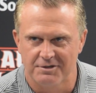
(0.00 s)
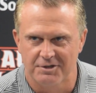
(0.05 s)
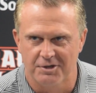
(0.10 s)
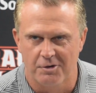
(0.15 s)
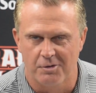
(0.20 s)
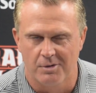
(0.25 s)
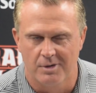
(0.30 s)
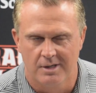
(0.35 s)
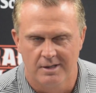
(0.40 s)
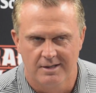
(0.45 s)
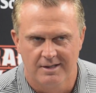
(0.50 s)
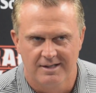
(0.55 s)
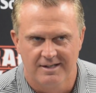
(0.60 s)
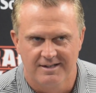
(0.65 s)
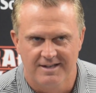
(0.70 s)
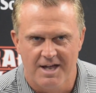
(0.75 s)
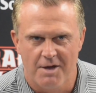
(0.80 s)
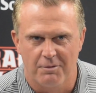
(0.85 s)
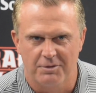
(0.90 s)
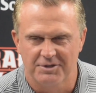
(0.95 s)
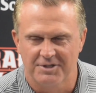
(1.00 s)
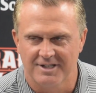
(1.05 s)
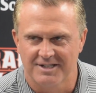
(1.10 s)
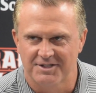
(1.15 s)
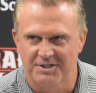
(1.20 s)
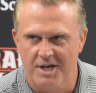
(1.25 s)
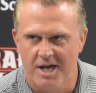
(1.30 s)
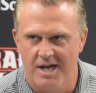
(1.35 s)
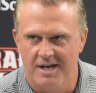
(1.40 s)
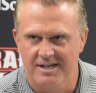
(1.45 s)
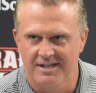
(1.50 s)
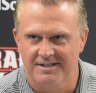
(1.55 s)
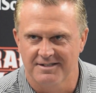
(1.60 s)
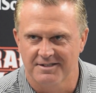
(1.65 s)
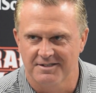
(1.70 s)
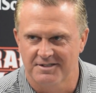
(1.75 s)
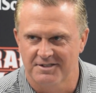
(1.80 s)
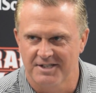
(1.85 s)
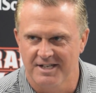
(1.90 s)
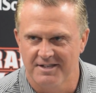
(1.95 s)
And so that was exciting
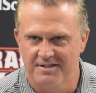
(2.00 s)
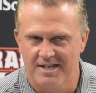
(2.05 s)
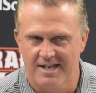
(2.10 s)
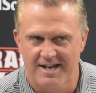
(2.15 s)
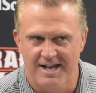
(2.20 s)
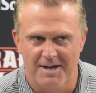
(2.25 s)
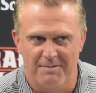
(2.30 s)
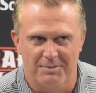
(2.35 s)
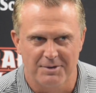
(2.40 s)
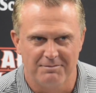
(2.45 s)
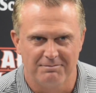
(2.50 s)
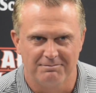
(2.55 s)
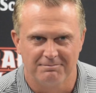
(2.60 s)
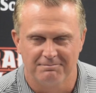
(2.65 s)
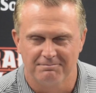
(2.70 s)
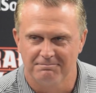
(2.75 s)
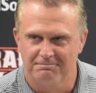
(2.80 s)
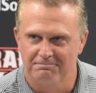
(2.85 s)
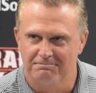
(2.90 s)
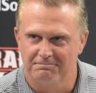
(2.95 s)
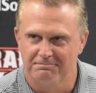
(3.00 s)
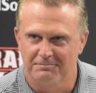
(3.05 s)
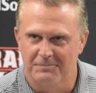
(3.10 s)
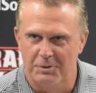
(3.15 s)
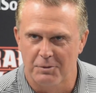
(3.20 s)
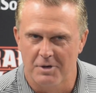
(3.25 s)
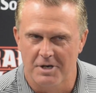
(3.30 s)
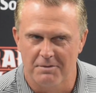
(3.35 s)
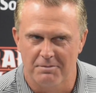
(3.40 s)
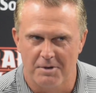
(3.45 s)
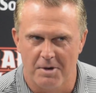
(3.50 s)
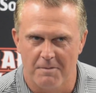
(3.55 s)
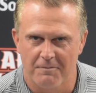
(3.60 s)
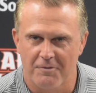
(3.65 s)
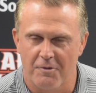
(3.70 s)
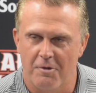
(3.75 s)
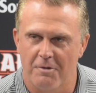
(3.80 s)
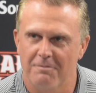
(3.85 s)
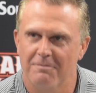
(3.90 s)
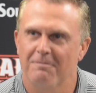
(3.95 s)
to see that happen. Really
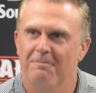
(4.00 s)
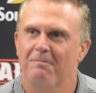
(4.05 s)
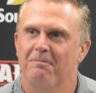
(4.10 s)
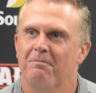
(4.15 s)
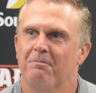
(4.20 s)
pumped for him.